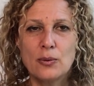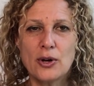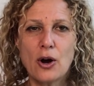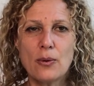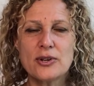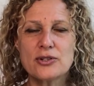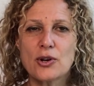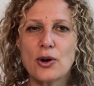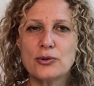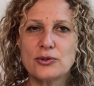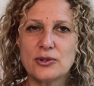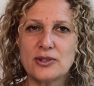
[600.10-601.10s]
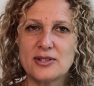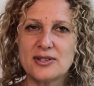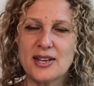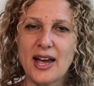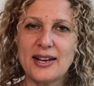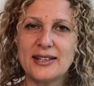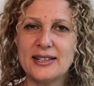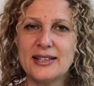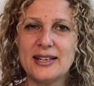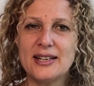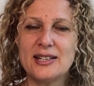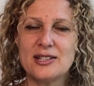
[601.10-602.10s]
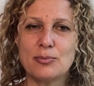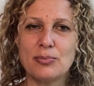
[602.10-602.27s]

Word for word: We always go to the side in need,